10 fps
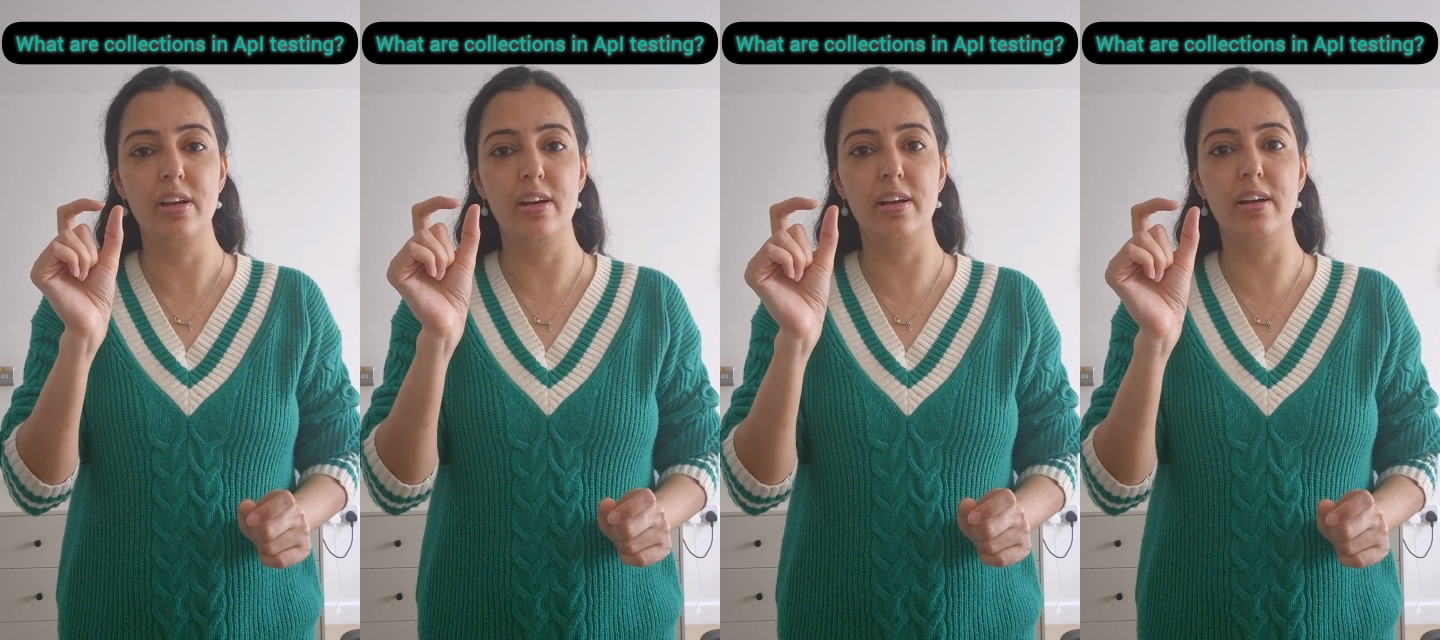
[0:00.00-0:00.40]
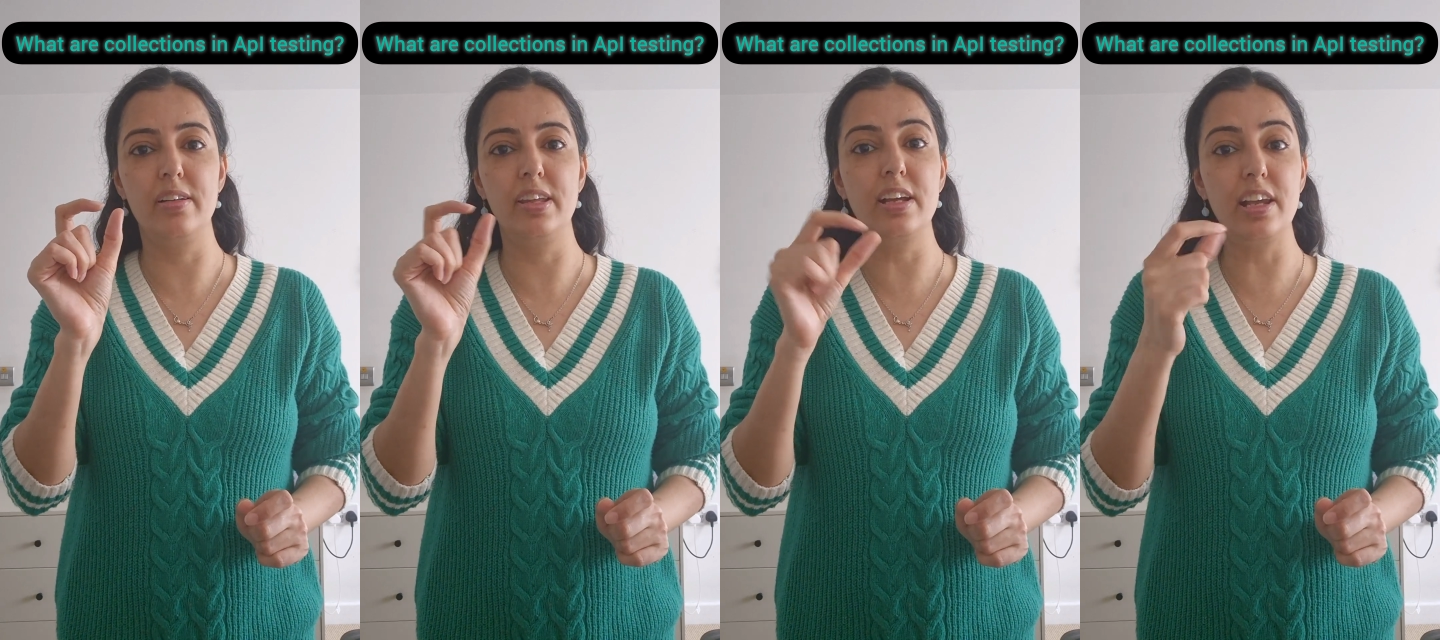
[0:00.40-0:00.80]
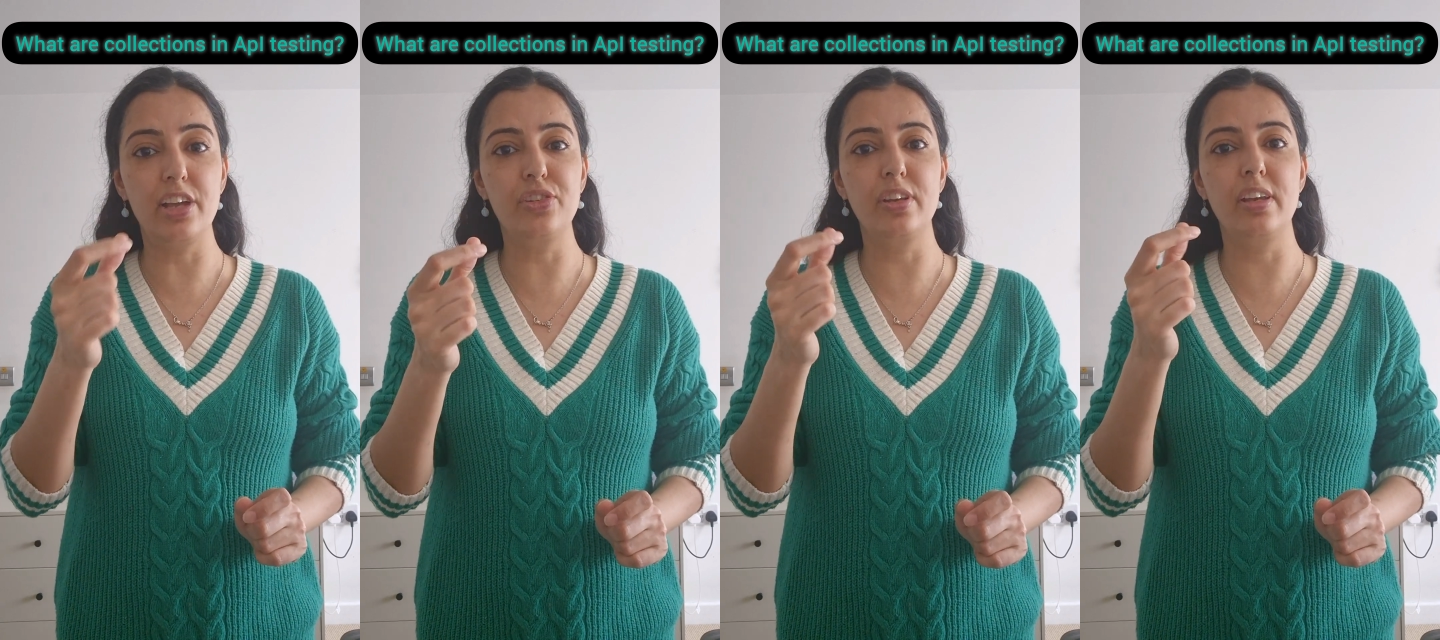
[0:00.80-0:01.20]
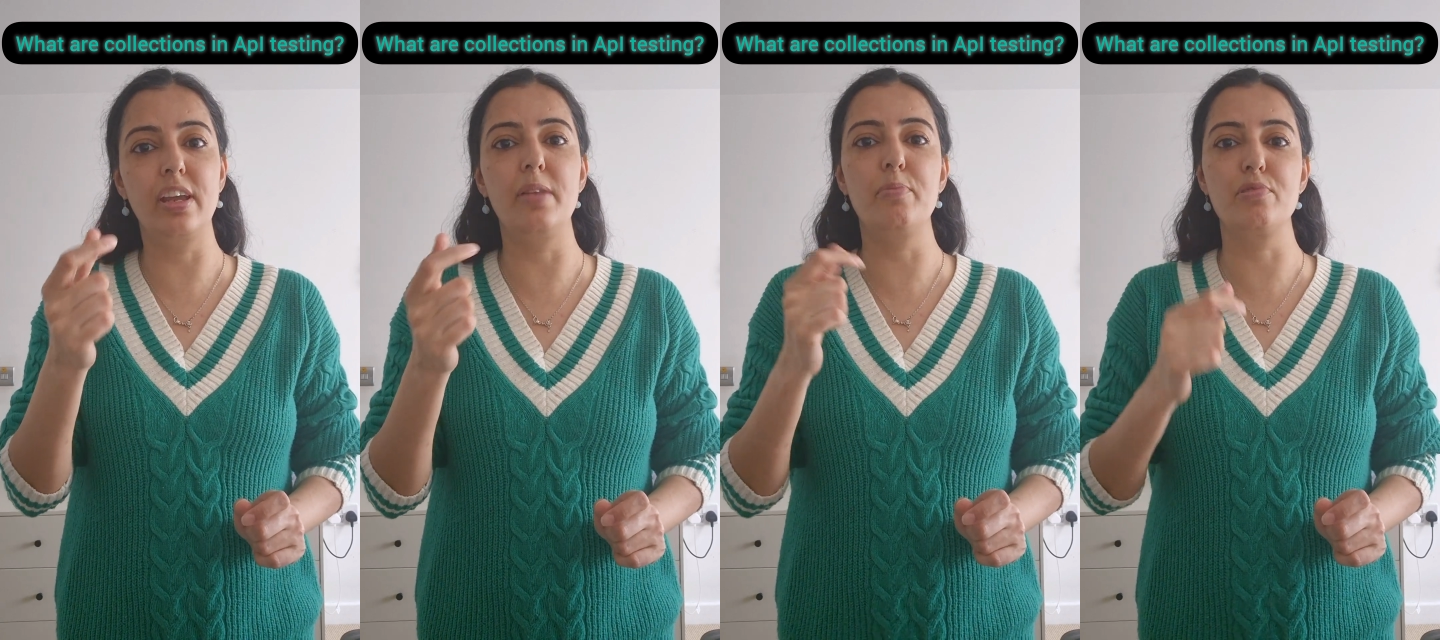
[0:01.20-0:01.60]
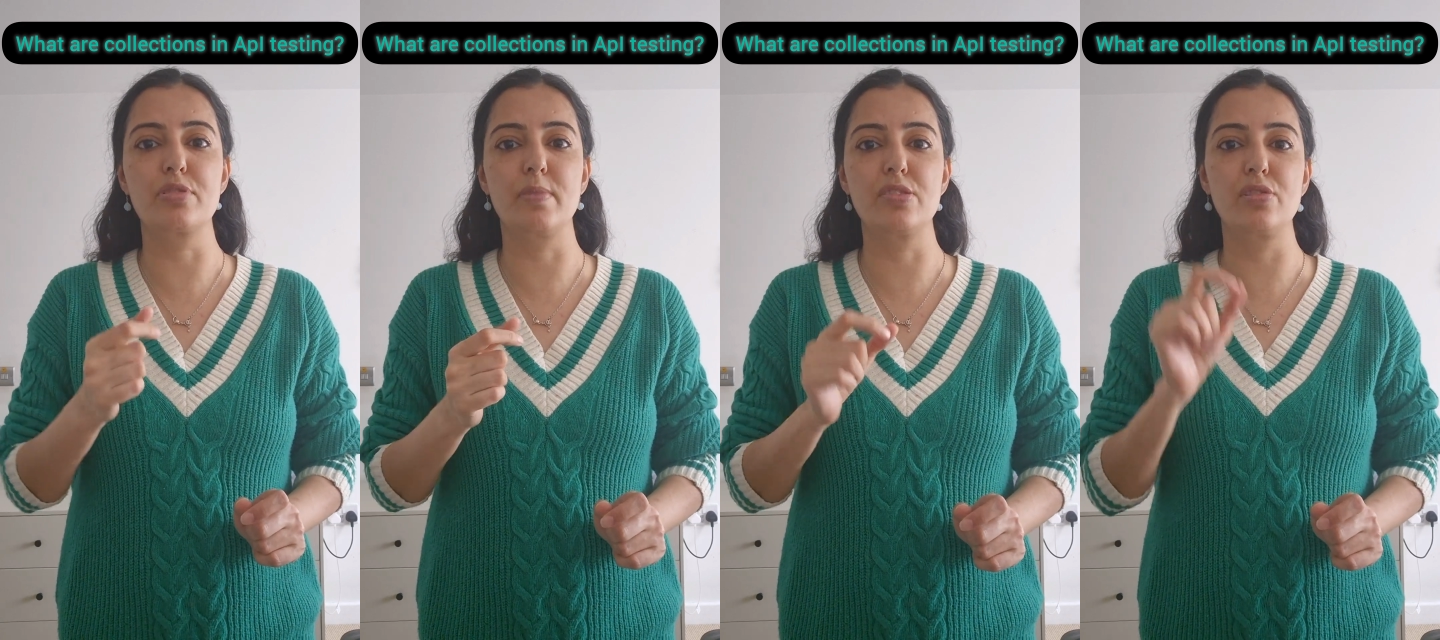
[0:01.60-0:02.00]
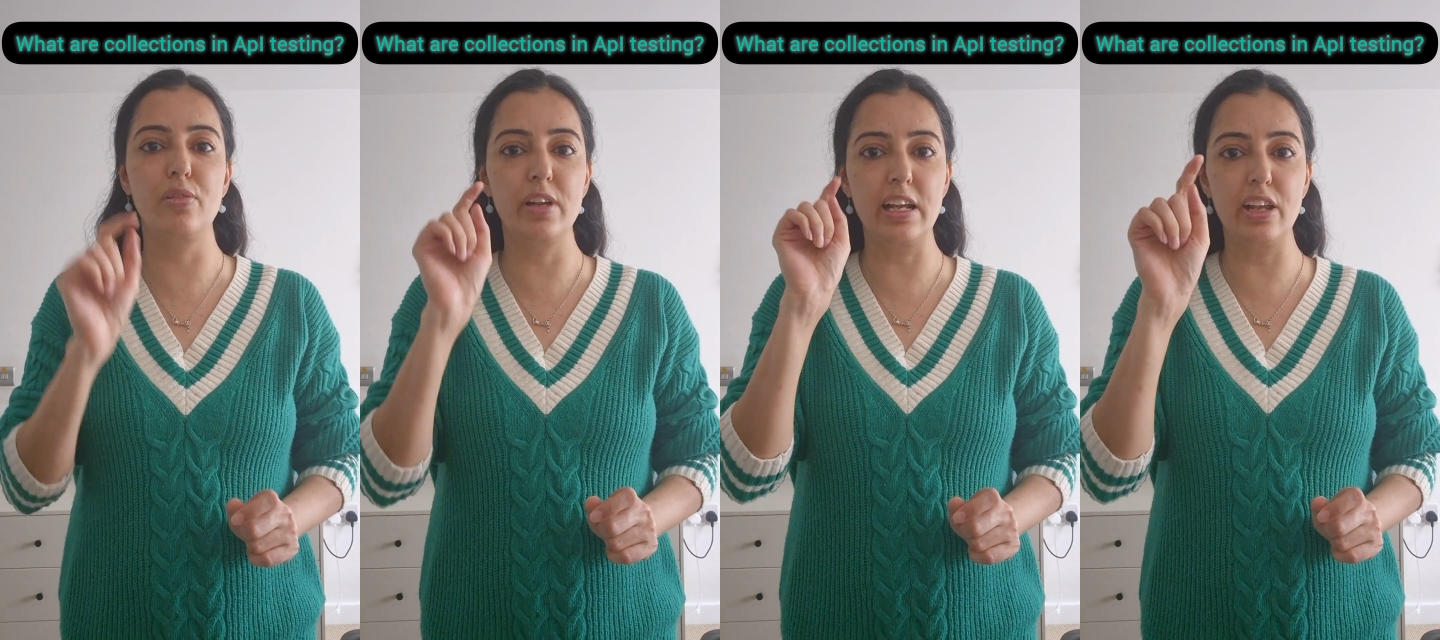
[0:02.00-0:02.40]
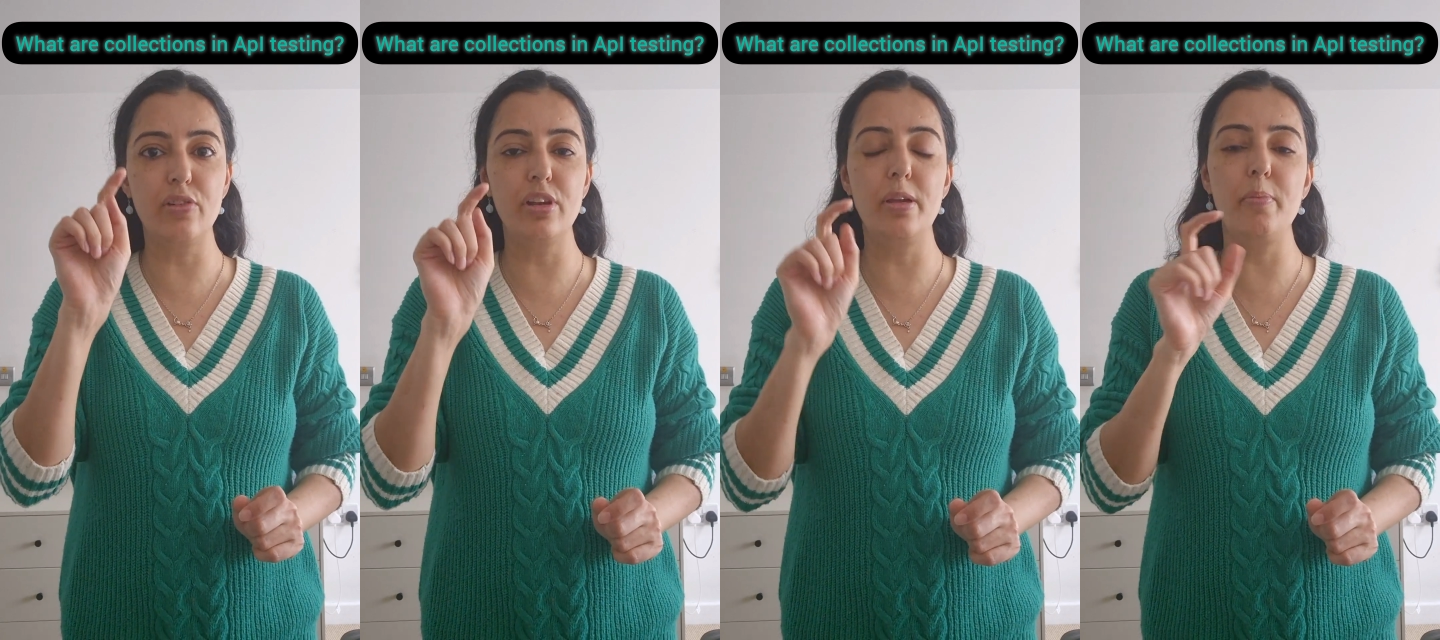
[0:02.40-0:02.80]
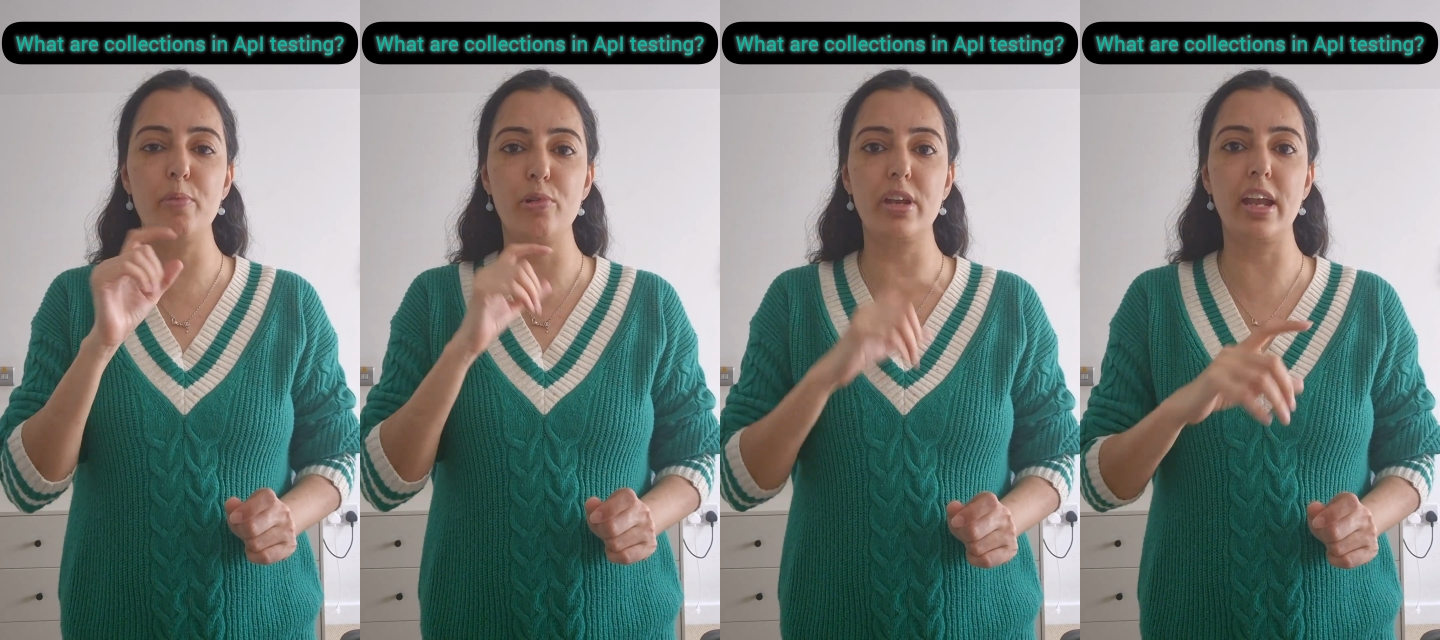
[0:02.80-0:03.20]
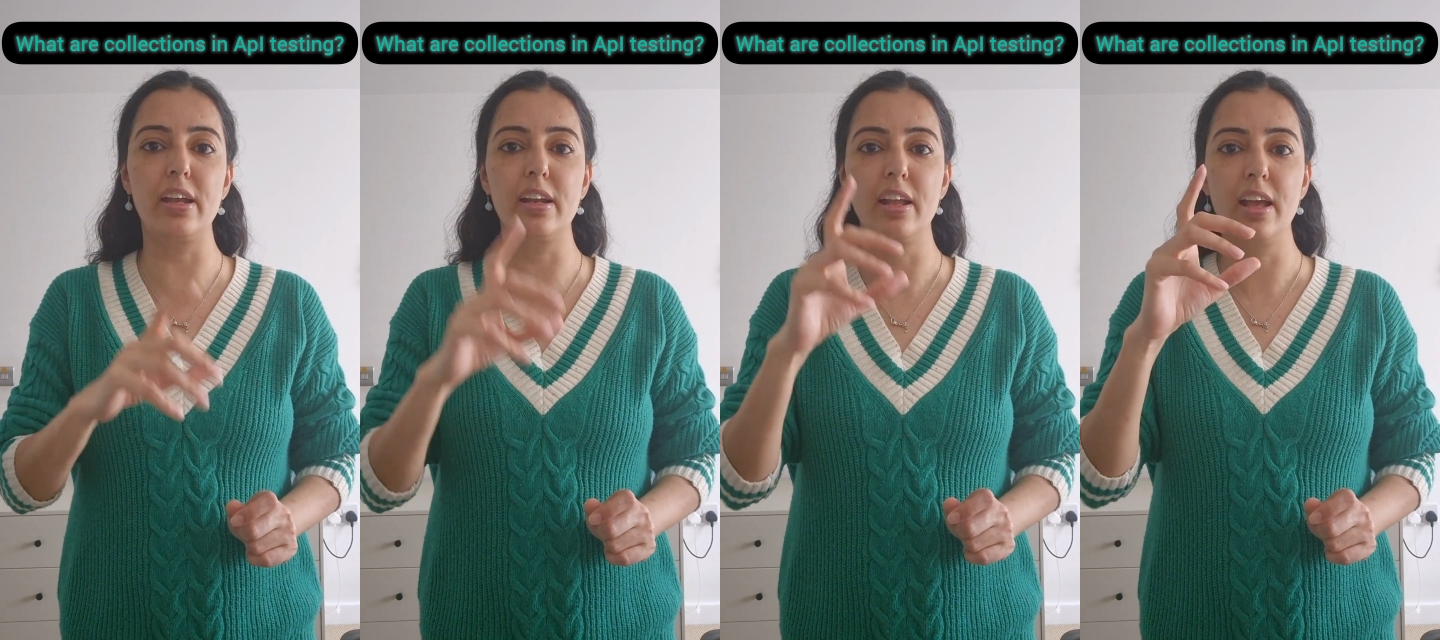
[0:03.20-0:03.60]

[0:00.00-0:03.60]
uh, the collection in Postman. So you will click on import and